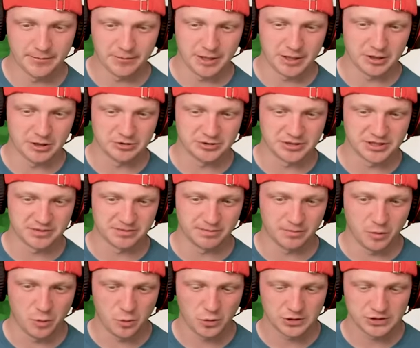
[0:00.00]
Then we could do some
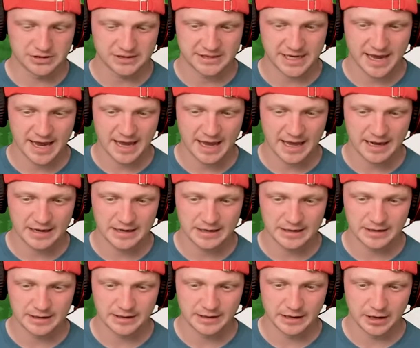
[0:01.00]
more sand
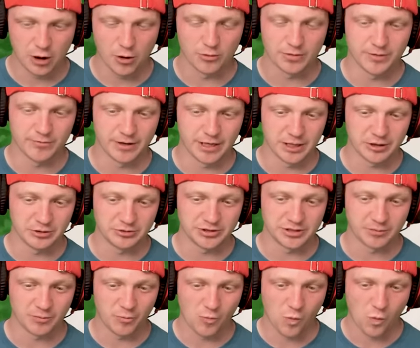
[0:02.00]
Oh, then we could do
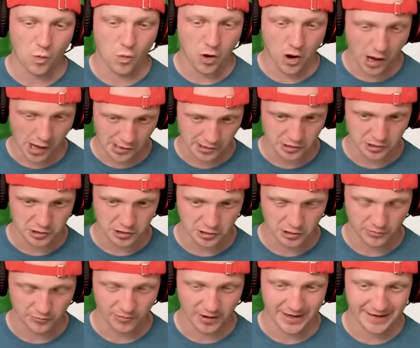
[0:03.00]
some water
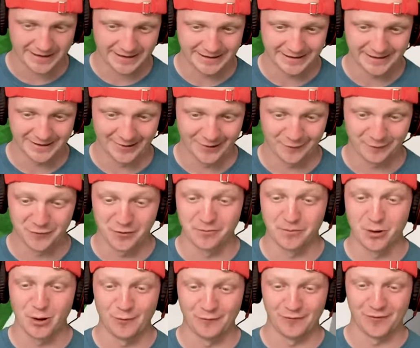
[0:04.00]
right here. If your
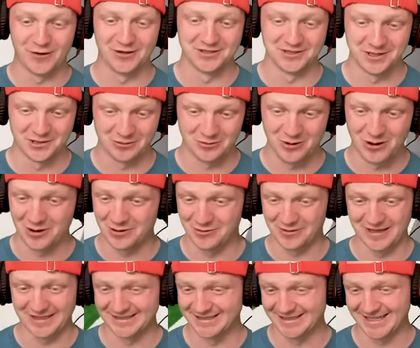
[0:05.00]
ball falls in the water,
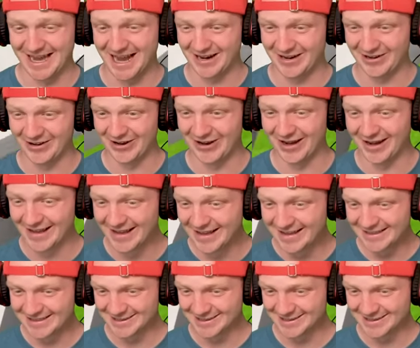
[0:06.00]
that's not good.